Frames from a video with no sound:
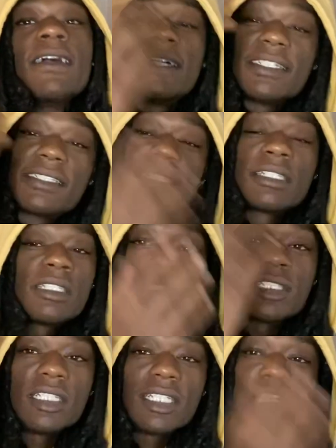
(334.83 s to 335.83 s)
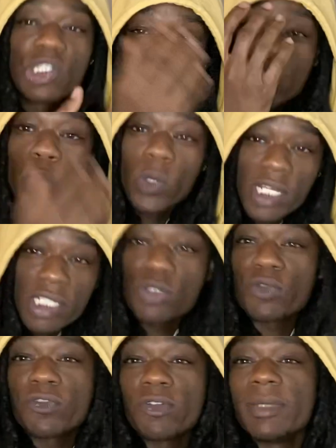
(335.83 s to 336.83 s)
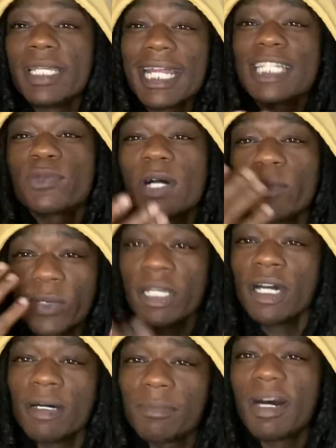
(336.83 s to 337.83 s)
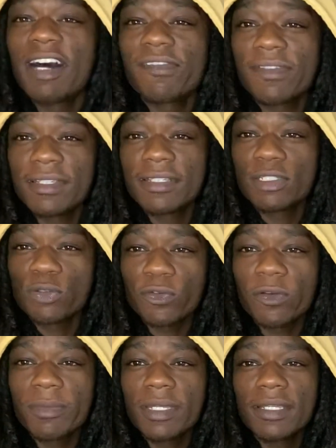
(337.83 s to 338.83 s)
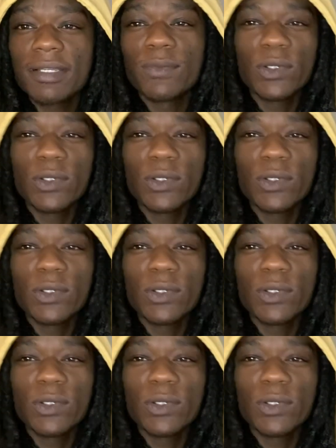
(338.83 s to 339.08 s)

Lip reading: Consistency gets you wins, you feel me? That's why we up, Mafia, you feel me?